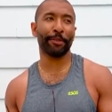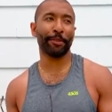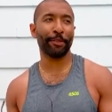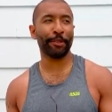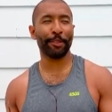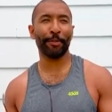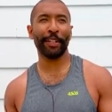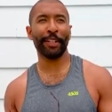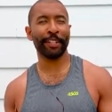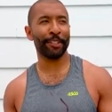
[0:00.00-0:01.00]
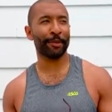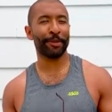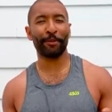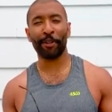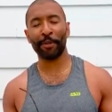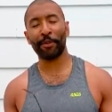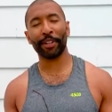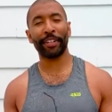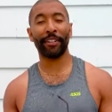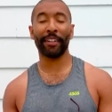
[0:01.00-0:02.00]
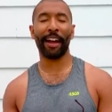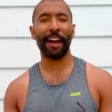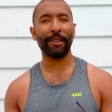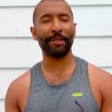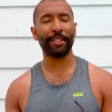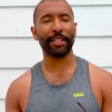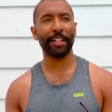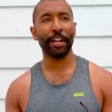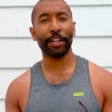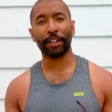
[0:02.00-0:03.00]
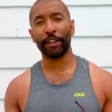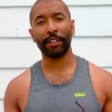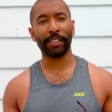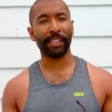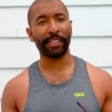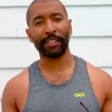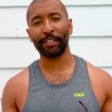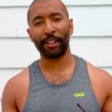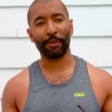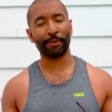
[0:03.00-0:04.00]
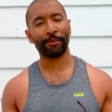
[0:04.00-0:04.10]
to speed in terms of what I'm working on the house and currently is, you know,